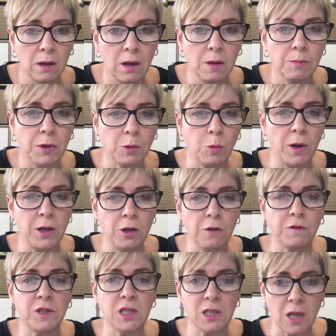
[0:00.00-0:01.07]
but when
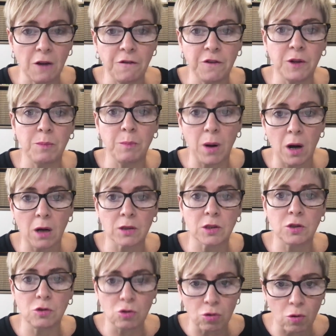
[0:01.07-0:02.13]
you've suffered
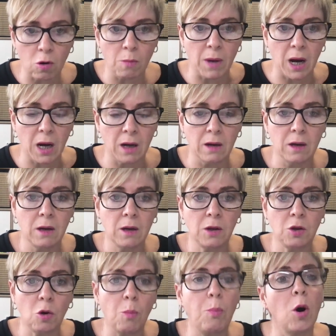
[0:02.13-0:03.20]
past trauma,
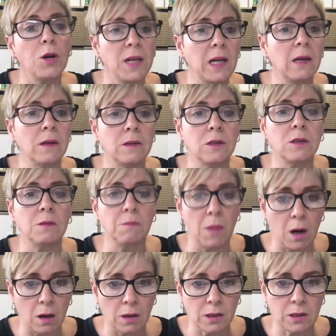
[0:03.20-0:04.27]
your body learns to
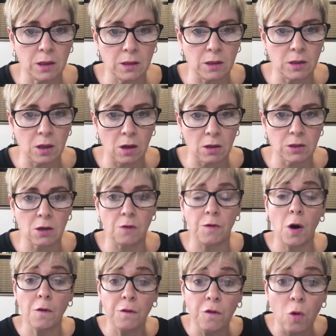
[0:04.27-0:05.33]
master the task of
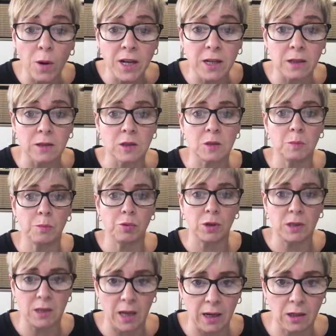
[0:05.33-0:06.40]
avoidance,
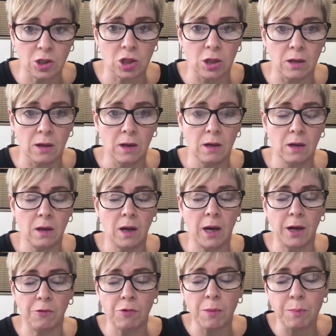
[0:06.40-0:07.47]
protection,
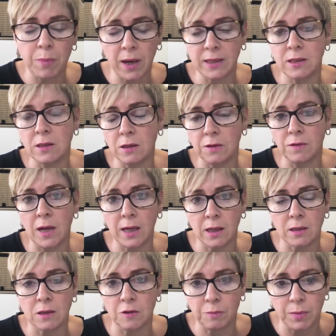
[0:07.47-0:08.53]
and repetitive
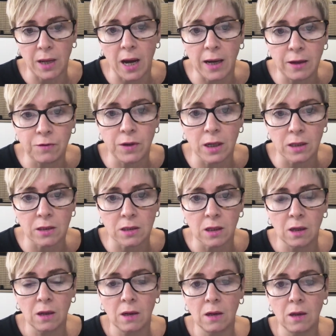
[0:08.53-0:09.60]
negative behaviors.
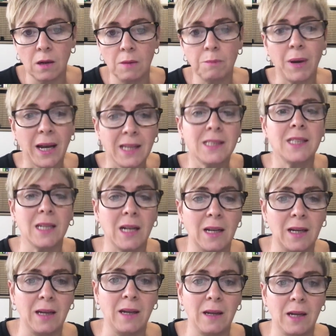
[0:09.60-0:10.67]

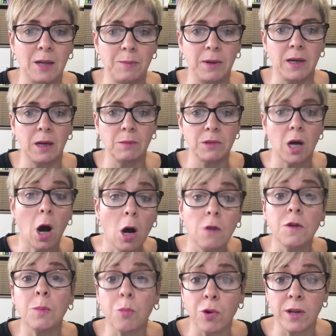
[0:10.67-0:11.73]
Basically, it becomes
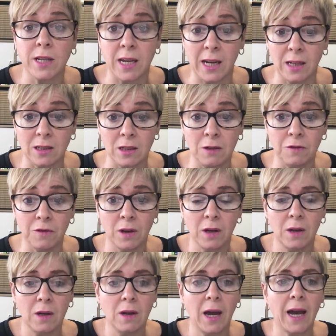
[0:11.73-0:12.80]
overprotective
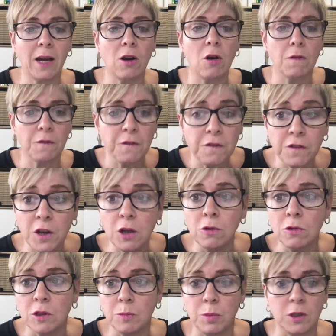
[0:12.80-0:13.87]
and
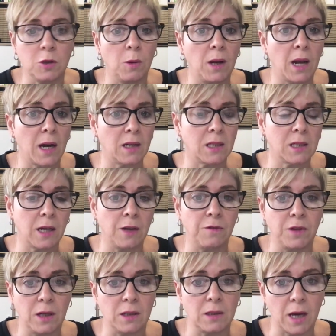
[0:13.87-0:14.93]
confused between our
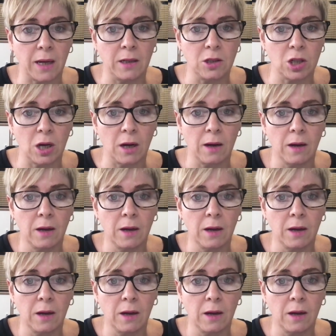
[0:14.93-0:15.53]
safety and danger.